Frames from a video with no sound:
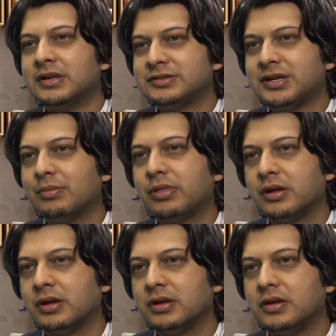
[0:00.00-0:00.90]

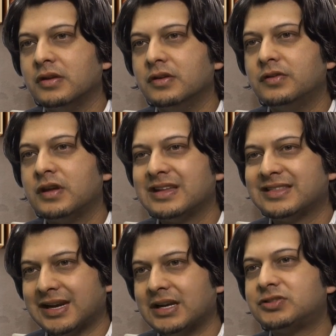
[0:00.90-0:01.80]
something is
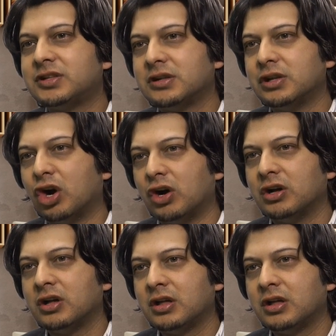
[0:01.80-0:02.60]
drastically wrong?